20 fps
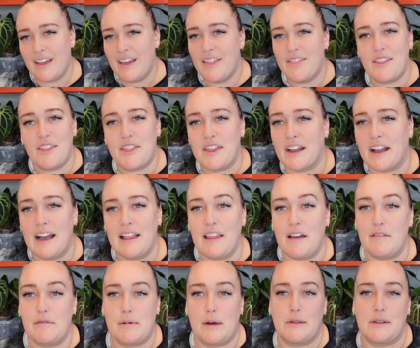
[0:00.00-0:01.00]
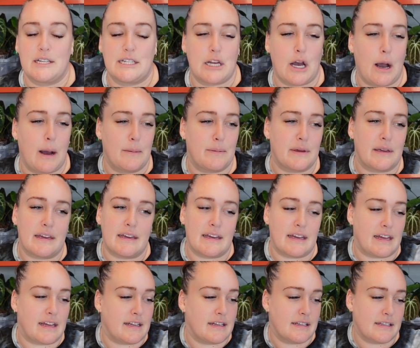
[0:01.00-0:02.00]
The thing I love about this hobby
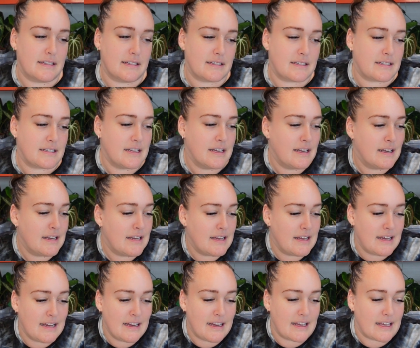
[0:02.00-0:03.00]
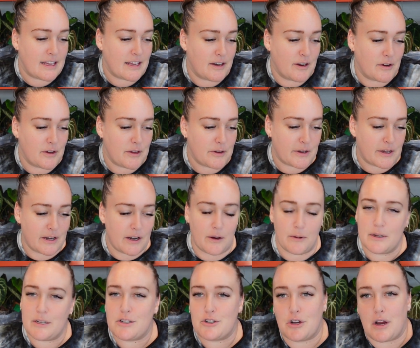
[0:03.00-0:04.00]
is, you know, you can
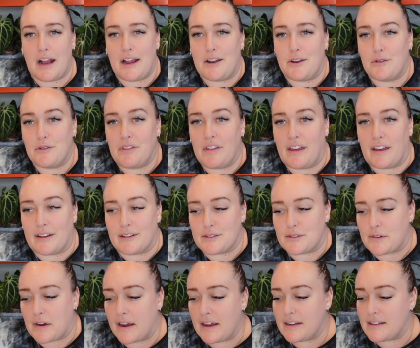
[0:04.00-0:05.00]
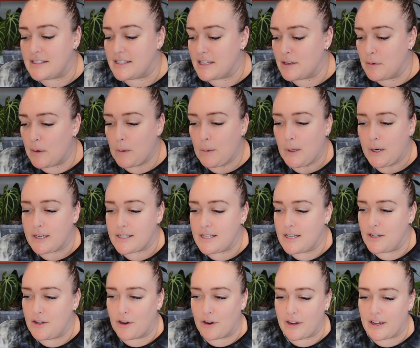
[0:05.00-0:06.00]
always try new things, right? See what works
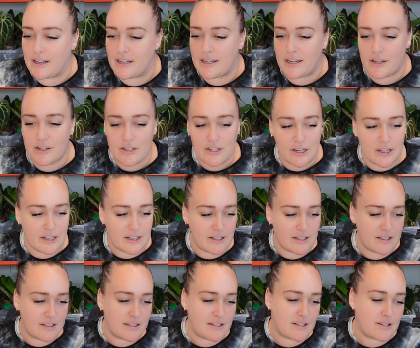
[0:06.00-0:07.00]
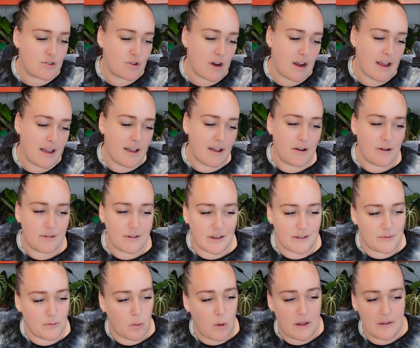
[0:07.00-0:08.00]
in your conditions, try out
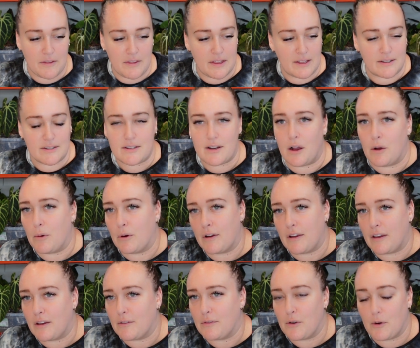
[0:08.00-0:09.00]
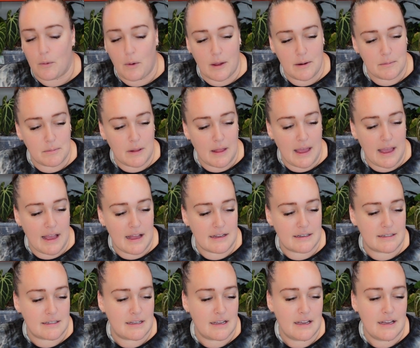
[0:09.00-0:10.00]
if one thing's not working for one
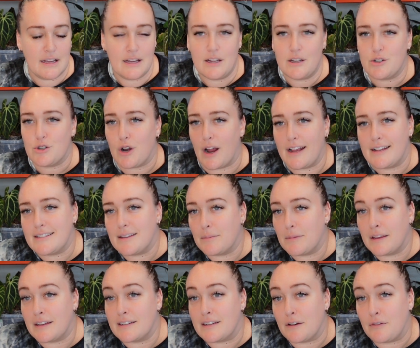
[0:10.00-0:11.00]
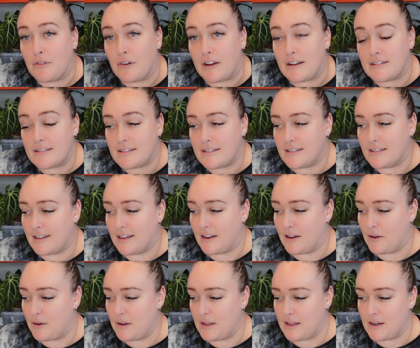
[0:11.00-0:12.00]
plant, try something different. You
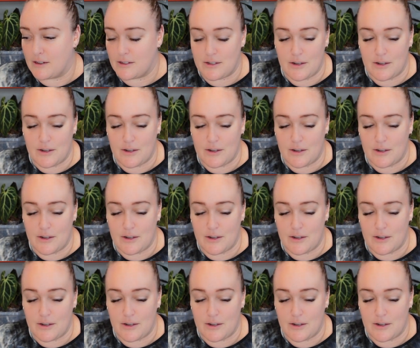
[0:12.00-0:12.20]
know, there's